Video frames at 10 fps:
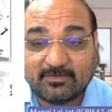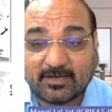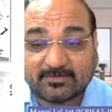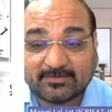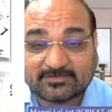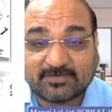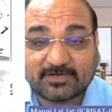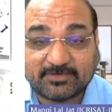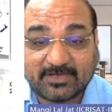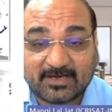And that's
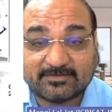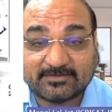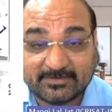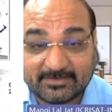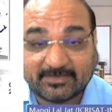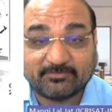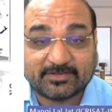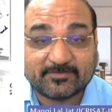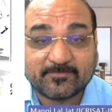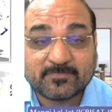what we are dealing
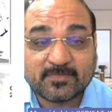with.